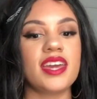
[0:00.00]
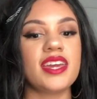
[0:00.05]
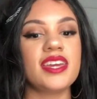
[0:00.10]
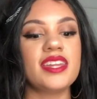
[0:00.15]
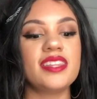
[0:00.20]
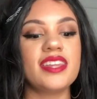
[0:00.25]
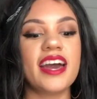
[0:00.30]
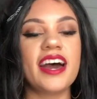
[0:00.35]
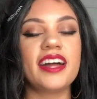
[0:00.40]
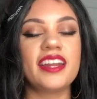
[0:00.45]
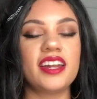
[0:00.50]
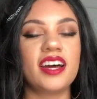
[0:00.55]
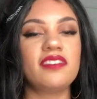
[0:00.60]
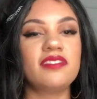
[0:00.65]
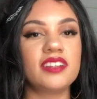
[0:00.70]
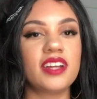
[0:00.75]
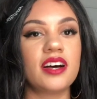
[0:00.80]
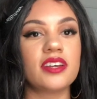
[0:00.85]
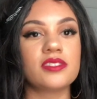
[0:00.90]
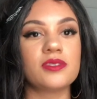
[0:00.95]
And now that
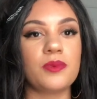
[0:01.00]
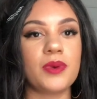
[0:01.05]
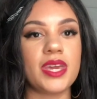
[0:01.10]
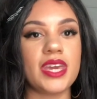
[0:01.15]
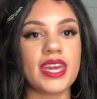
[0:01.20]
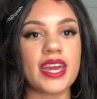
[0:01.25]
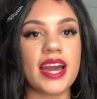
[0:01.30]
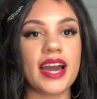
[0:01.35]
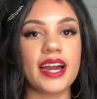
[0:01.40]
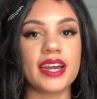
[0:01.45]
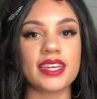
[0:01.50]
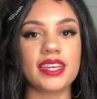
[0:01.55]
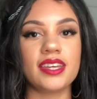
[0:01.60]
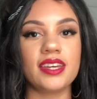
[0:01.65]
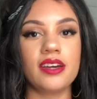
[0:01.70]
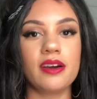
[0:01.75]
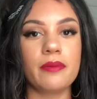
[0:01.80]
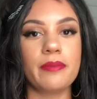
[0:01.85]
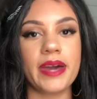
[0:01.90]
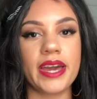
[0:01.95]
I've lost weight, I
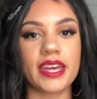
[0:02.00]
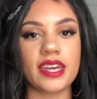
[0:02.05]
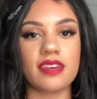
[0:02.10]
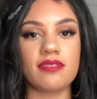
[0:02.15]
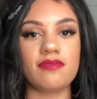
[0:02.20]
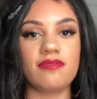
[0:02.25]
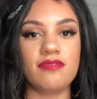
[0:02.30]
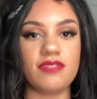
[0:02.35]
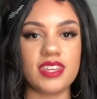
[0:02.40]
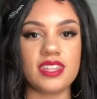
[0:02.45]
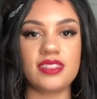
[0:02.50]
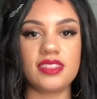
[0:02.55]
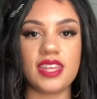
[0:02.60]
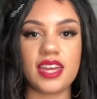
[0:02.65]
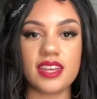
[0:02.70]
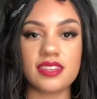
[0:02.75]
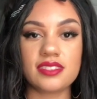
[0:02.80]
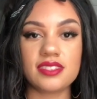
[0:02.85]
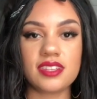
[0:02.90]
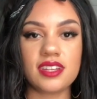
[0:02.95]
can go back and fit
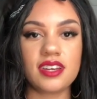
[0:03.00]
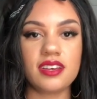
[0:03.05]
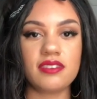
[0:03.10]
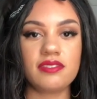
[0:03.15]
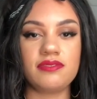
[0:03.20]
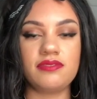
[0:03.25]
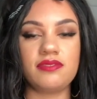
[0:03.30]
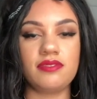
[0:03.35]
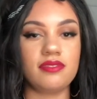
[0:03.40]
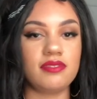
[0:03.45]
that stuff.